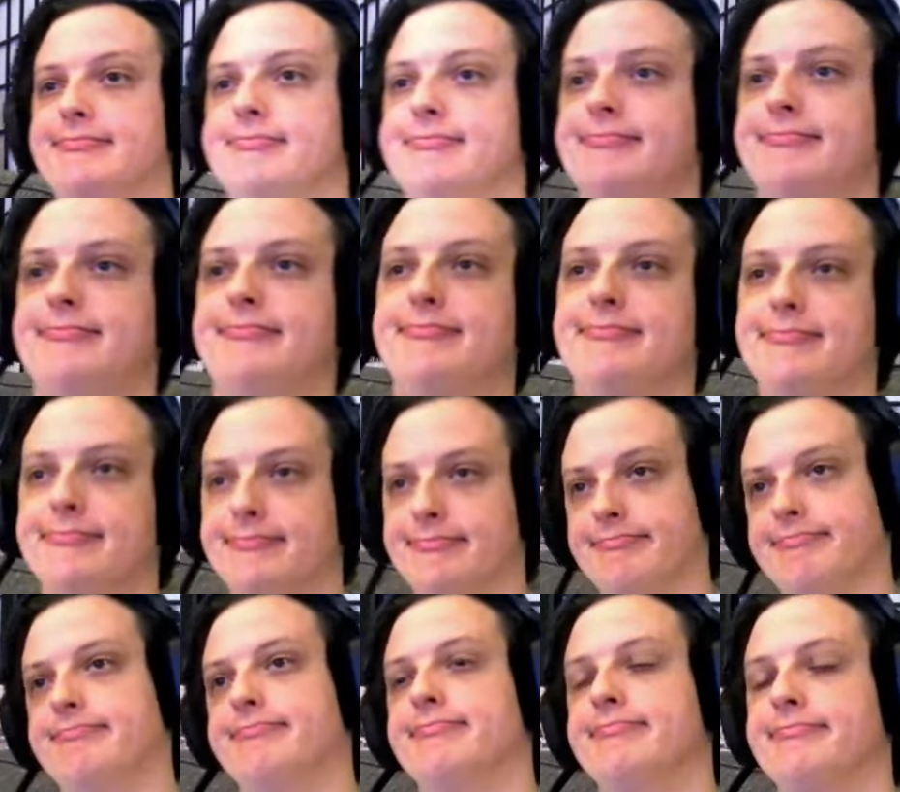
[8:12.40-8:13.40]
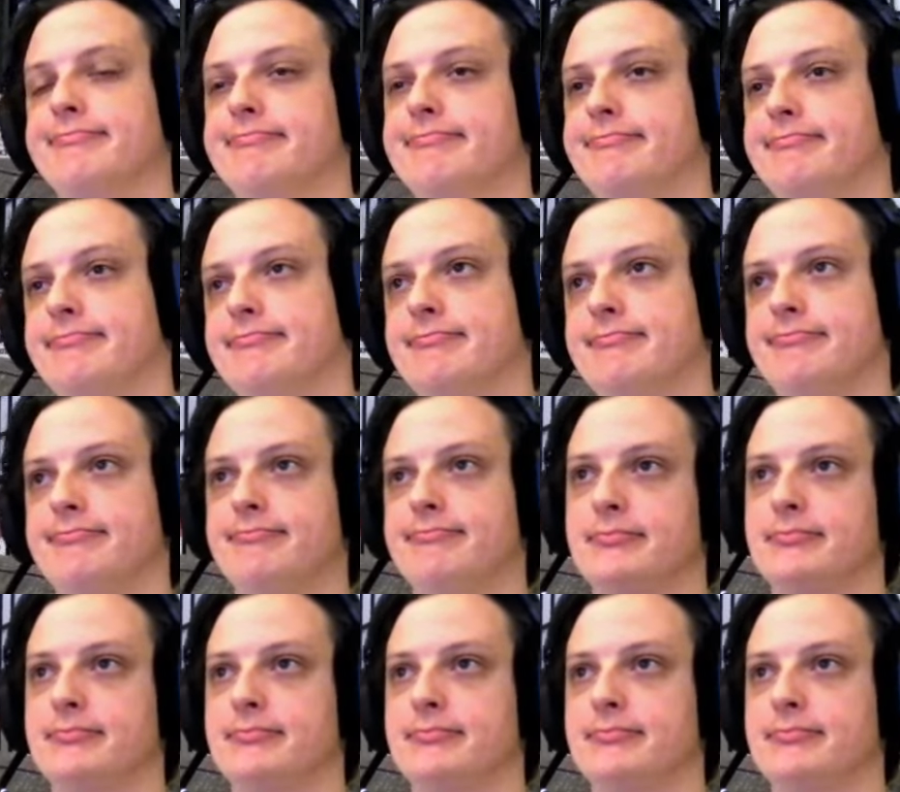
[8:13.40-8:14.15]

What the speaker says: (no one is talking)